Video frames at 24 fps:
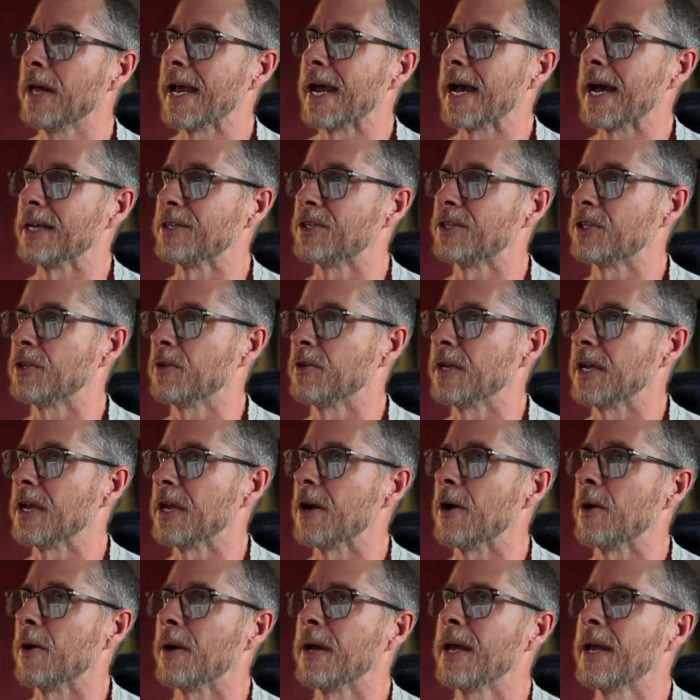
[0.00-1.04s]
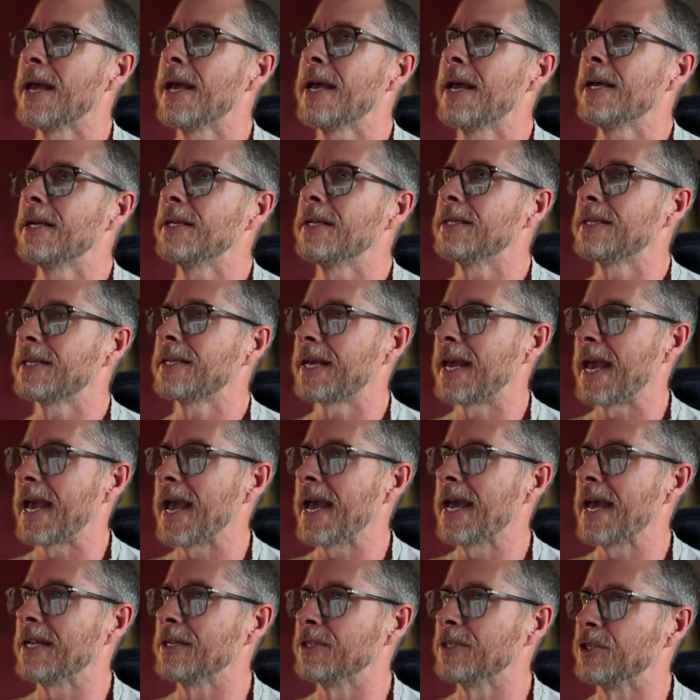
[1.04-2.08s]
AI Studio
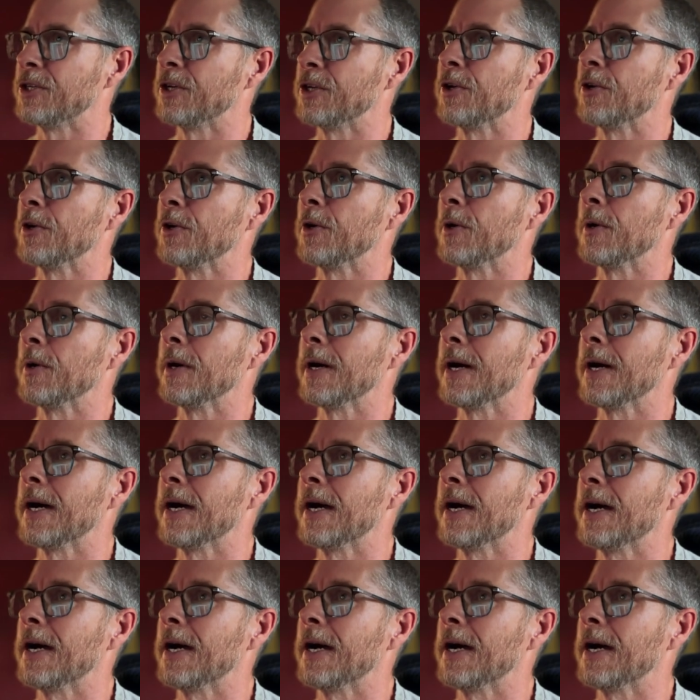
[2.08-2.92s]
can do